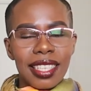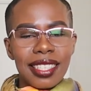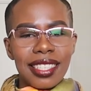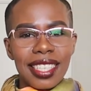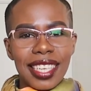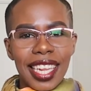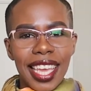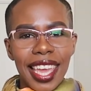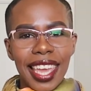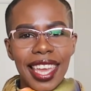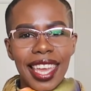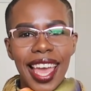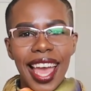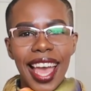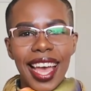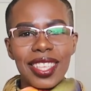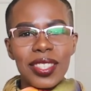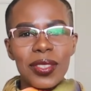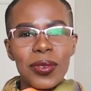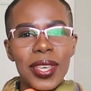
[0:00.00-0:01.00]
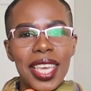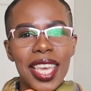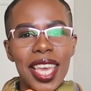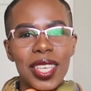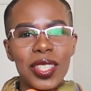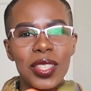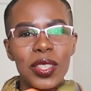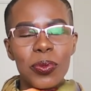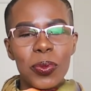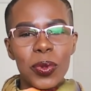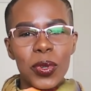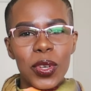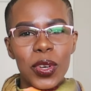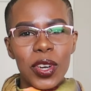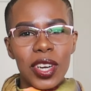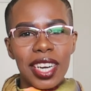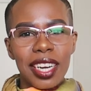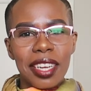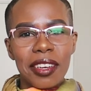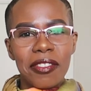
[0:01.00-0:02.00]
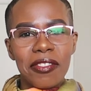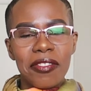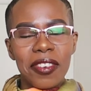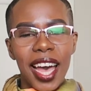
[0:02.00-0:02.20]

today as we explore